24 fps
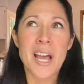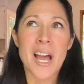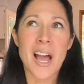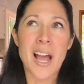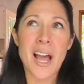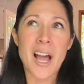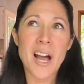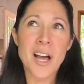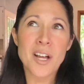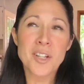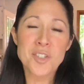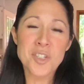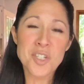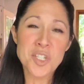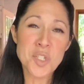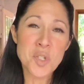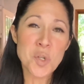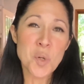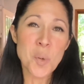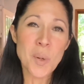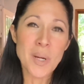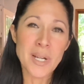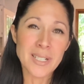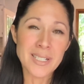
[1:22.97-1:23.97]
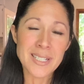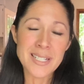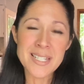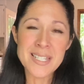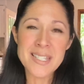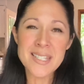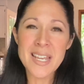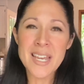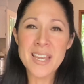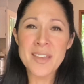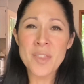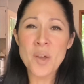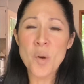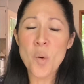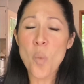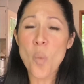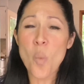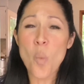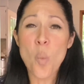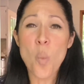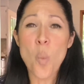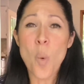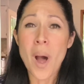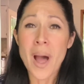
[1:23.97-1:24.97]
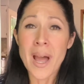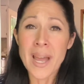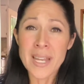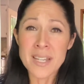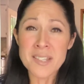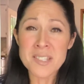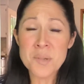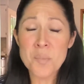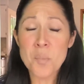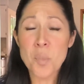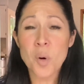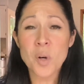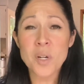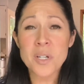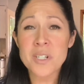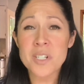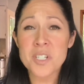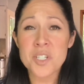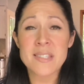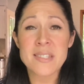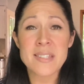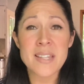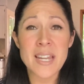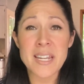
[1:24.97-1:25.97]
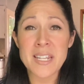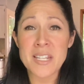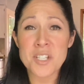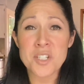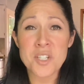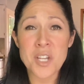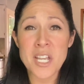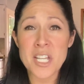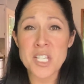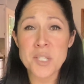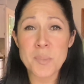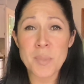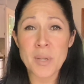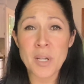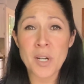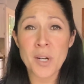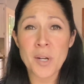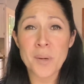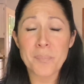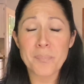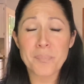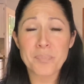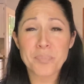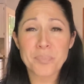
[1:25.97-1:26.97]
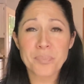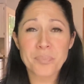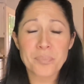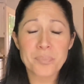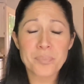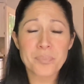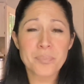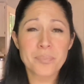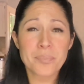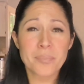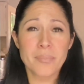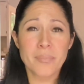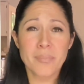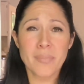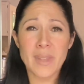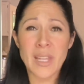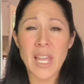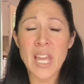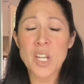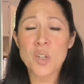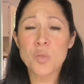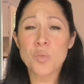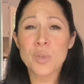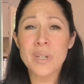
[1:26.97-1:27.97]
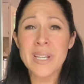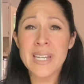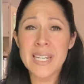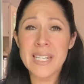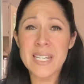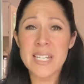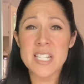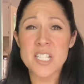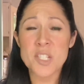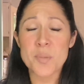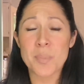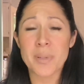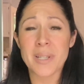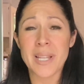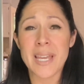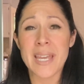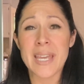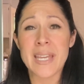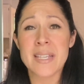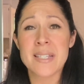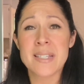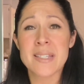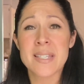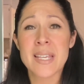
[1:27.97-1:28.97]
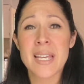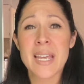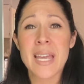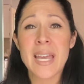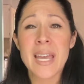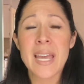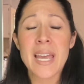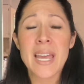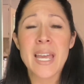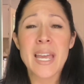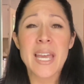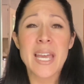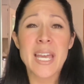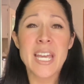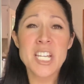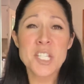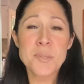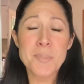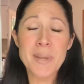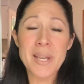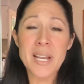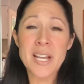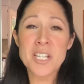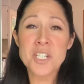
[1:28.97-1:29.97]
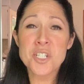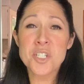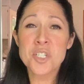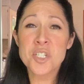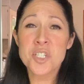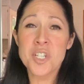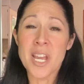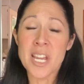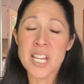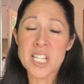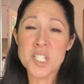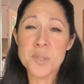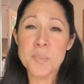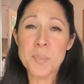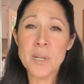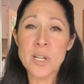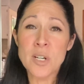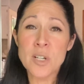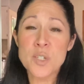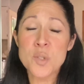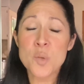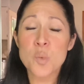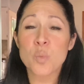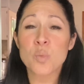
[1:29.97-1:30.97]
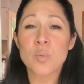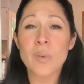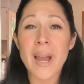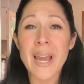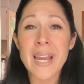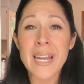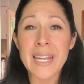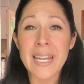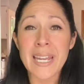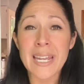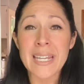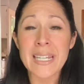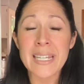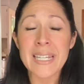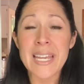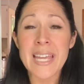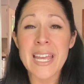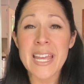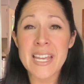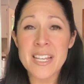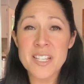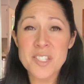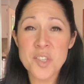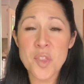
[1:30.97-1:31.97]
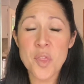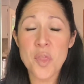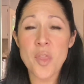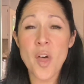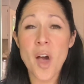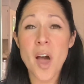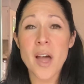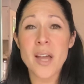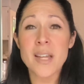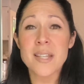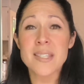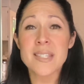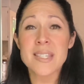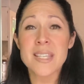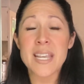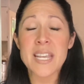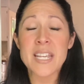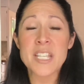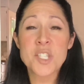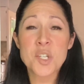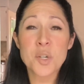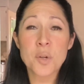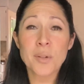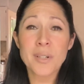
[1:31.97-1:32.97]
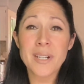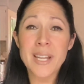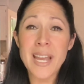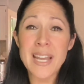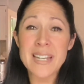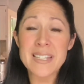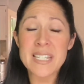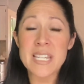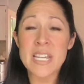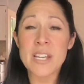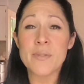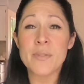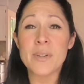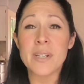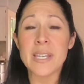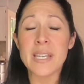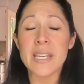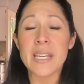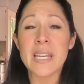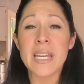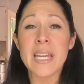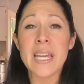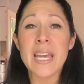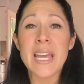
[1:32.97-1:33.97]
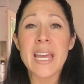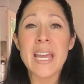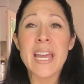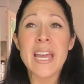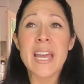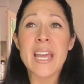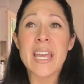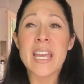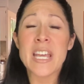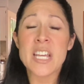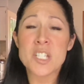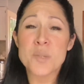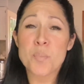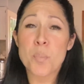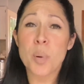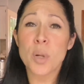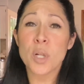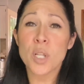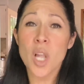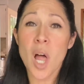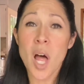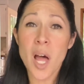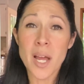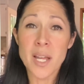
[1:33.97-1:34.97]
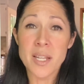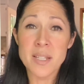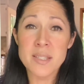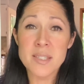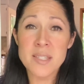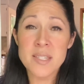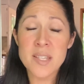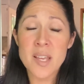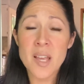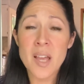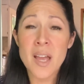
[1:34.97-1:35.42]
I'll just quickly say that why it's important to study Shakespeare and read his plays is because Shakespeare's writing, his thoughts, his creativity, his plots